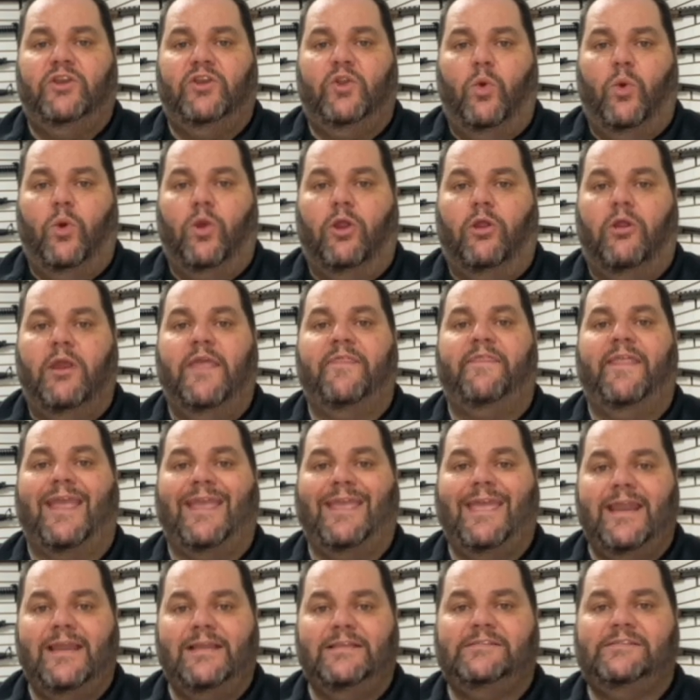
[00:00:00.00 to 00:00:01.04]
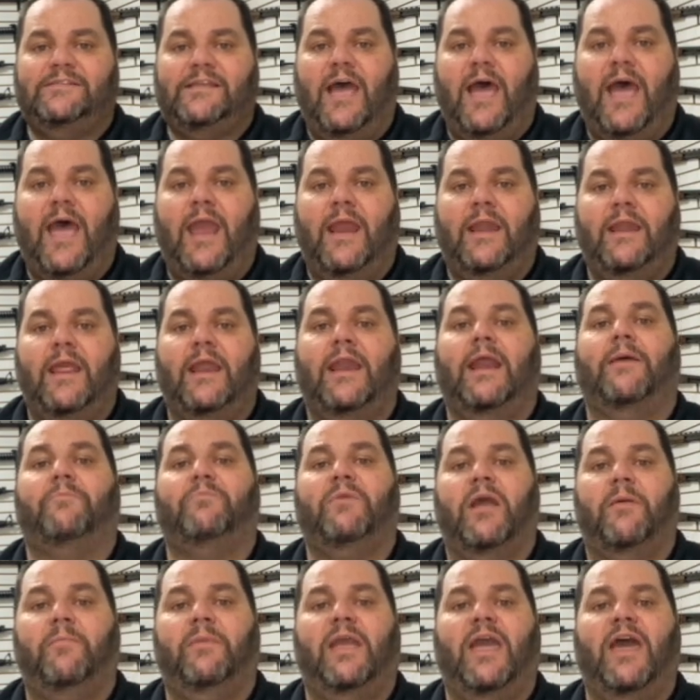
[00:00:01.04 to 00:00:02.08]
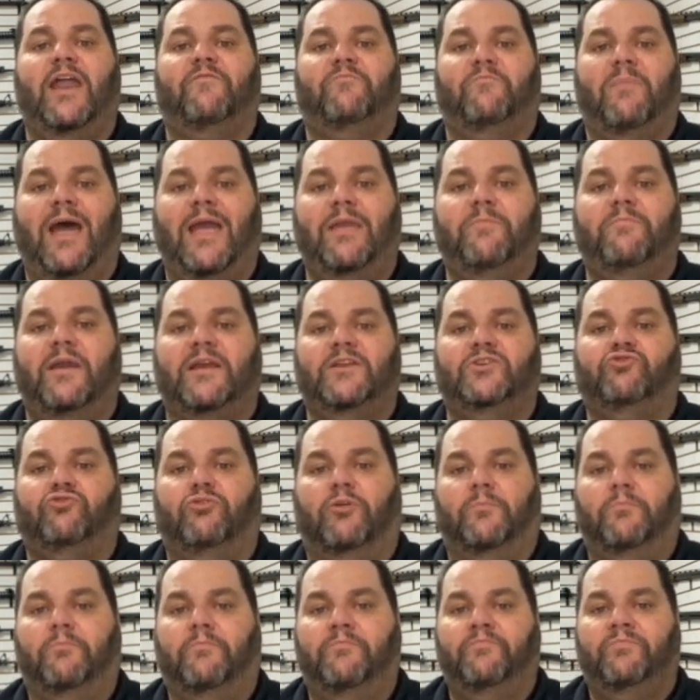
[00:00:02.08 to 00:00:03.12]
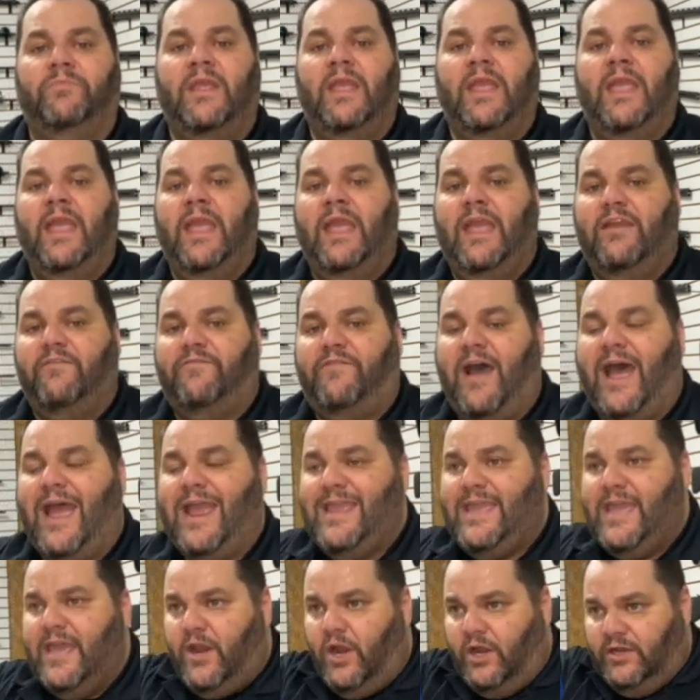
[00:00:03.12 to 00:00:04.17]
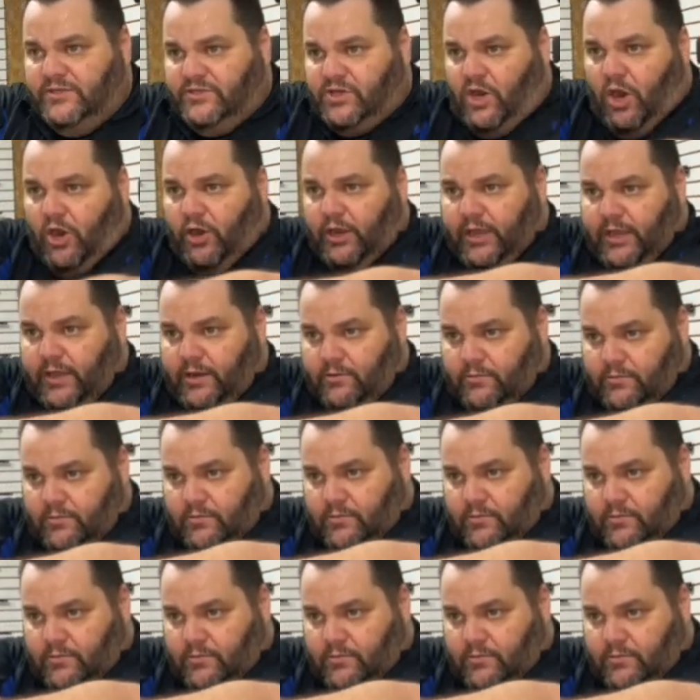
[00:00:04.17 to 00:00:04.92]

door and they get inside and I'm coming out of my bedroom, if I get on target,